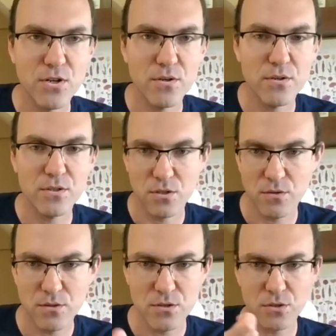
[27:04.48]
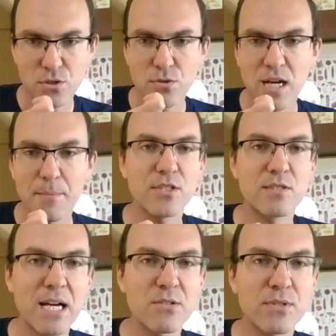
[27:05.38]
so the 2 components,
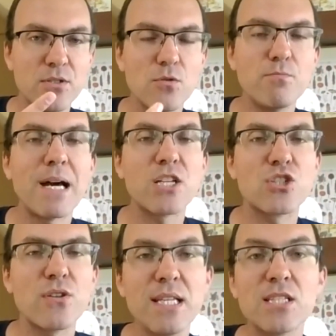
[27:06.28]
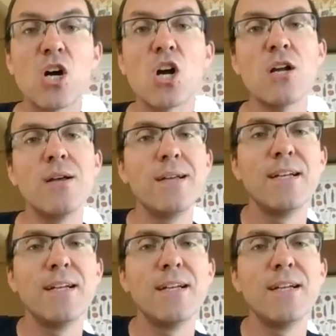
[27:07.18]
mindreader and node manager, these are